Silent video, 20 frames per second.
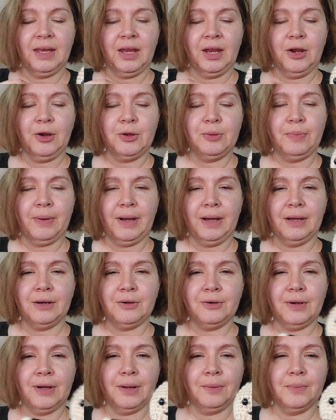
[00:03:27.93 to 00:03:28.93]
Harry
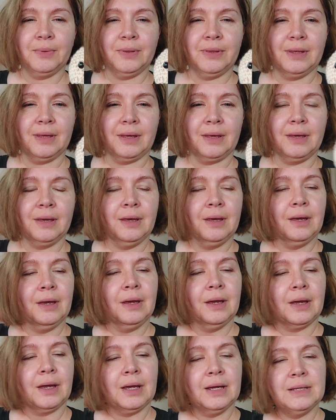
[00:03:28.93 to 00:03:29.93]
Potter, I would think,
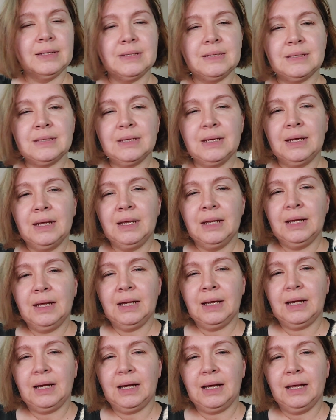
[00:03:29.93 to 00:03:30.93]
because
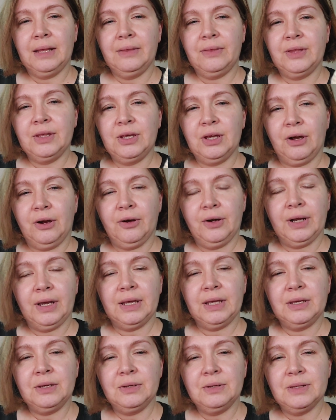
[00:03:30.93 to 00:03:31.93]
the yarn
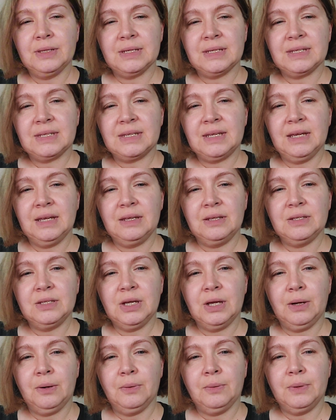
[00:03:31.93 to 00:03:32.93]
the skin
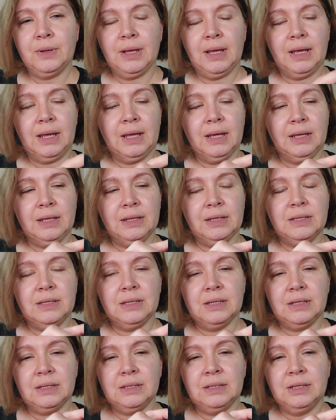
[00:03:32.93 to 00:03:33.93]
tone and
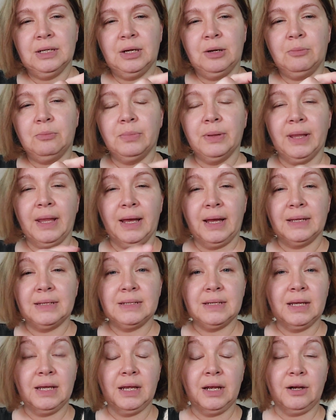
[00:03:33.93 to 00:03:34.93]
the blonde
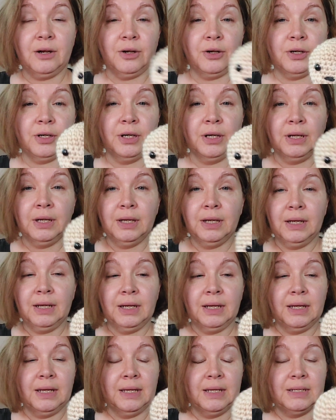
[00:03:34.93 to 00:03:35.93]
hair,
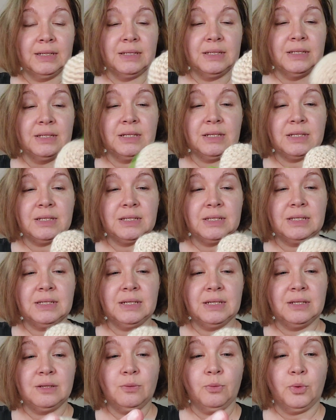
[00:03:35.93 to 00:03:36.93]
it just
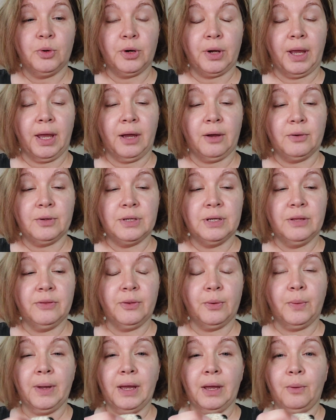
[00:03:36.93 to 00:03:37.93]
didn't work out the
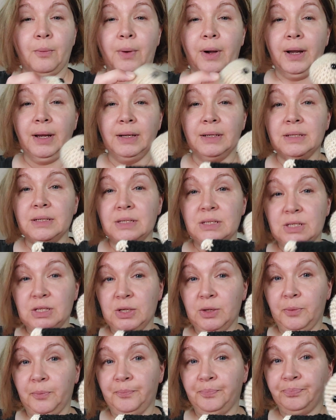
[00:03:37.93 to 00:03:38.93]
way I wanted it
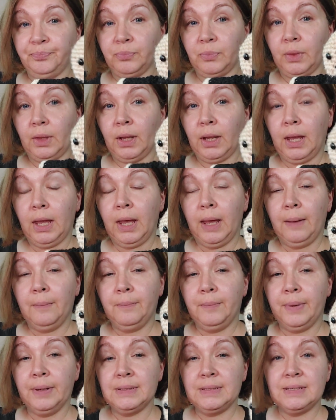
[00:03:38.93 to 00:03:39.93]
to.
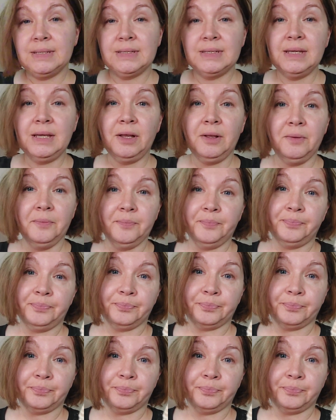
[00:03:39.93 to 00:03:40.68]
But still,